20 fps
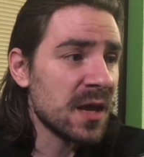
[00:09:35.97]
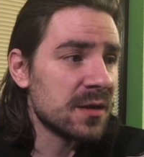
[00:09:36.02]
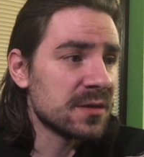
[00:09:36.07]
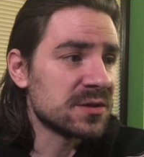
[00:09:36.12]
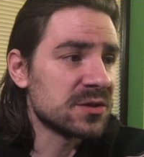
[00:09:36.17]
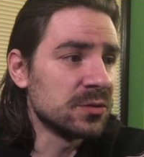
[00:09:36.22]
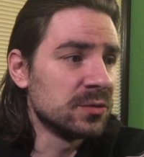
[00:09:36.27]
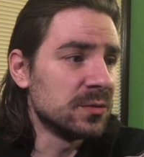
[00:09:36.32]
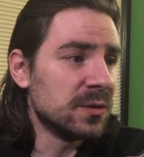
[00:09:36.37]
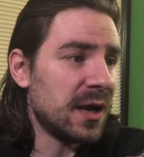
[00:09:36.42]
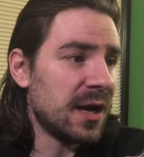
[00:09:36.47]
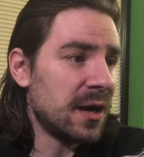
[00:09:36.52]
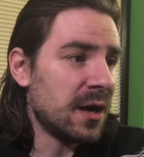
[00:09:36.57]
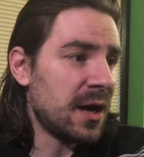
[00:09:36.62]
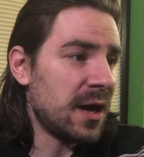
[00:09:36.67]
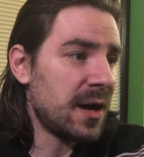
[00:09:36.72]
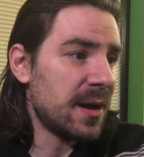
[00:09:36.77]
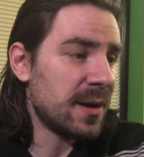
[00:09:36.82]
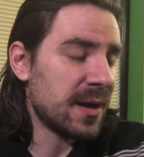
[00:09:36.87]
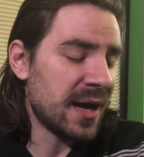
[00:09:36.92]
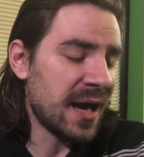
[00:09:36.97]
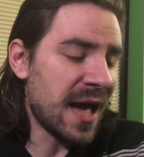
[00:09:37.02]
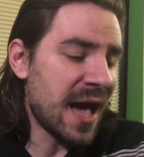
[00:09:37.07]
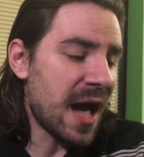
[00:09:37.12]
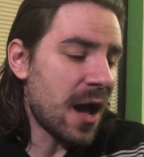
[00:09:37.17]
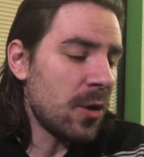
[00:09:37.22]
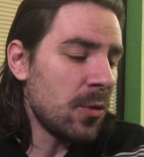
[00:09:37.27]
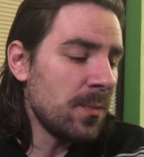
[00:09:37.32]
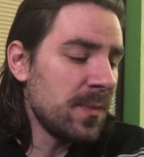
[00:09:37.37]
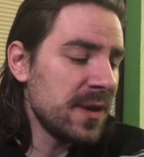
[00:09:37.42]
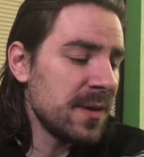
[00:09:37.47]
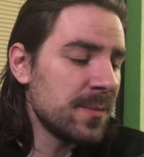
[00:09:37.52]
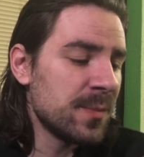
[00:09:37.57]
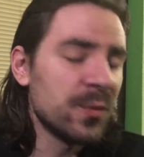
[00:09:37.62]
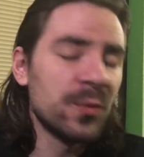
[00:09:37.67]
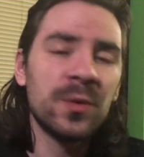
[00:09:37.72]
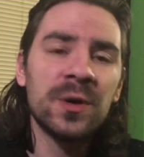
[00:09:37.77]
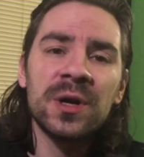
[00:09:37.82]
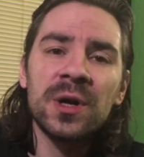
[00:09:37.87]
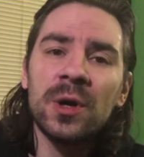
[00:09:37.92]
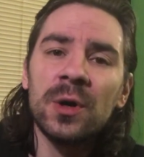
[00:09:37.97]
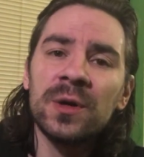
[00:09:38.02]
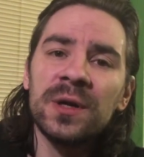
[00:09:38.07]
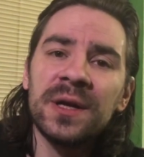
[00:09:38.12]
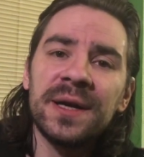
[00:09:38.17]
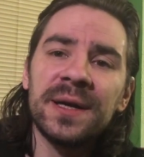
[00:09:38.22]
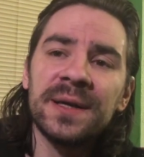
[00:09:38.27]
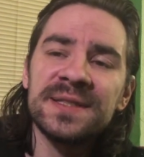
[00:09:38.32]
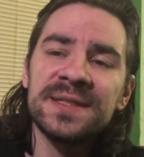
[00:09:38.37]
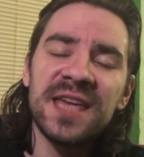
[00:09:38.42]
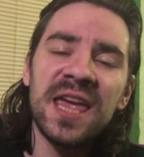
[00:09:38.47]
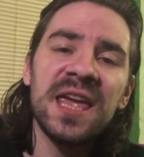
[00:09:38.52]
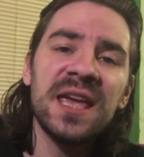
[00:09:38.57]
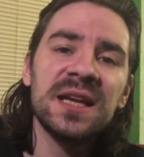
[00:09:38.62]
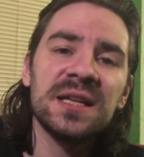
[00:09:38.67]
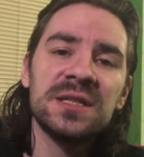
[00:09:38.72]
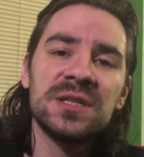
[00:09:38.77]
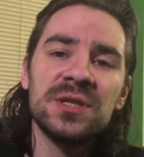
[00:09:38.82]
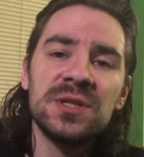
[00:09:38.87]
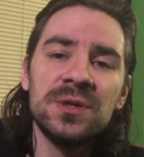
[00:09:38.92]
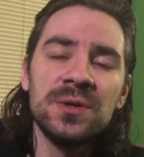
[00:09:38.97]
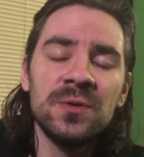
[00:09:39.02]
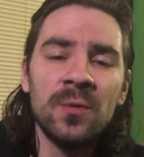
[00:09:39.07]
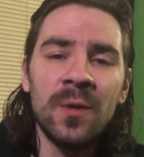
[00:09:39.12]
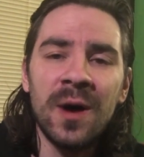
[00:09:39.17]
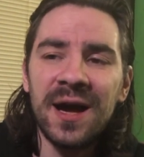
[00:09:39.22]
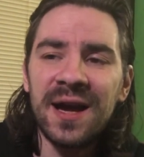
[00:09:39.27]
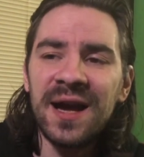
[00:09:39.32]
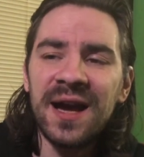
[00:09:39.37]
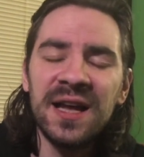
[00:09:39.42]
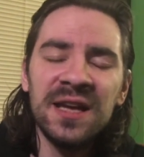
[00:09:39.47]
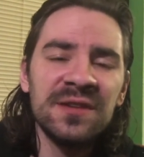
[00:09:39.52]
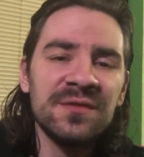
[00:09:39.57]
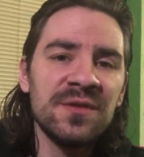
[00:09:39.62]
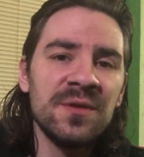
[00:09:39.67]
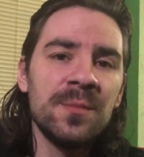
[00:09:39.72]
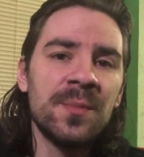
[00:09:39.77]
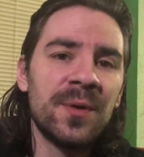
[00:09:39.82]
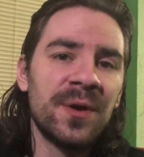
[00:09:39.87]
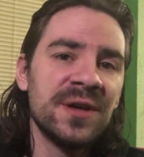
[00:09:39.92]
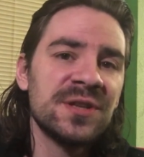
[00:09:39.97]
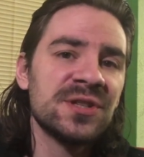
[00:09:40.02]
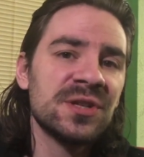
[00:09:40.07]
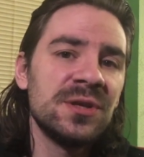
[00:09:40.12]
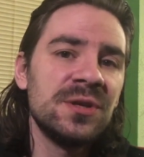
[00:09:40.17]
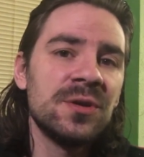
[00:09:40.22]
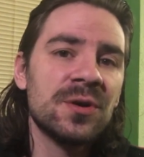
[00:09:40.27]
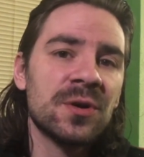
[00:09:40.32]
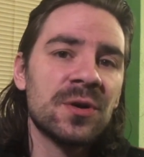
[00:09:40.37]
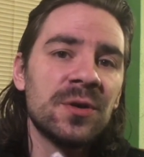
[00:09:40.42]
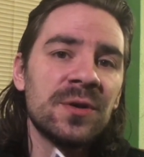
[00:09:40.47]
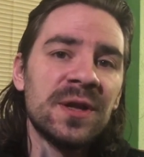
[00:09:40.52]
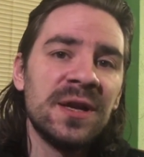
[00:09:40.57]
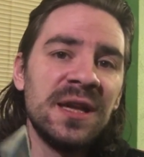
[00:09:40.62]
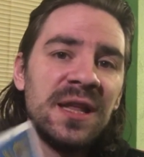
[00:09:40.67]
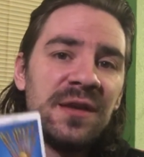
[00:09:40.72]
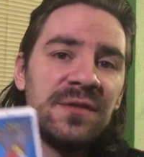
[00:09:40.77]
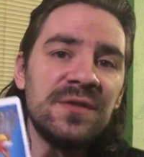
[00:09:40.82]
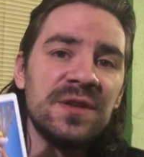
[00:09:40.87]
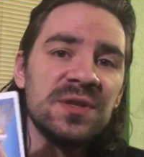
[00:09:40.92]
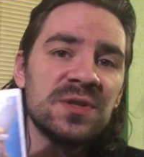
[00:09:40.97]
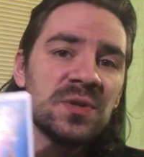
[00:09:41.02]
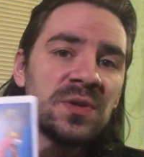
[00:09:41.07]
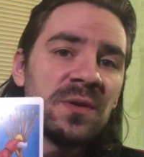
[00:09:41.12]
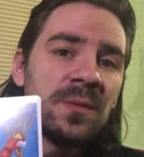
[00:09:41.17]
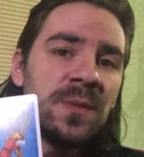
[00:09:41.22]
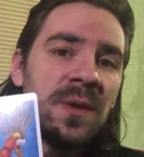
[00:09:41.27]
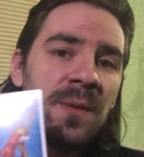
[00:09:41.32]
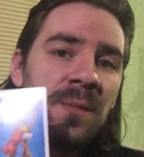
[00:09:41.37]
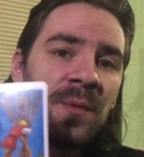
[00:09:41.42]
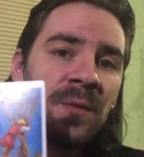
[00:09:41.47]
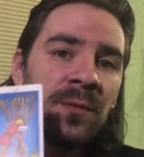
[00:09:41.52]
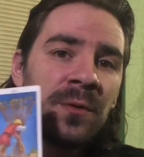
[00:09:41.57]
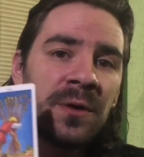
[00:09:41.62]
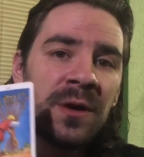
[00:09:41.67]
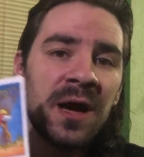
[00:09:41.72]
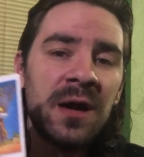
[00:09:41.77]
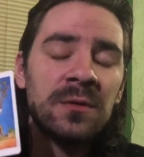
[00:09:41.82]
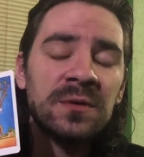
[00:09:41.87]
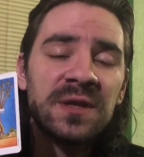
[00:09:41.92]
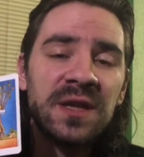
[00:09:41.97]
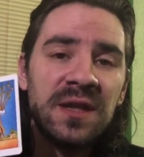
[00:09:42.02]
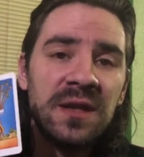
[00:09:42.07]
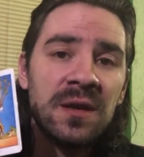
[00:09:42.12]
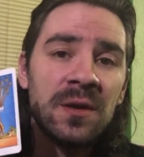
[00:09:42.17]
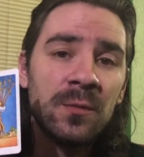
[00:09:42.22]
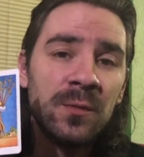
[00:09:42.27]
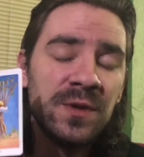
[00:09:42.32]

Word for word: So uh, how people were gonna take it to you, what kind of impression you're gonna leave into the people around here.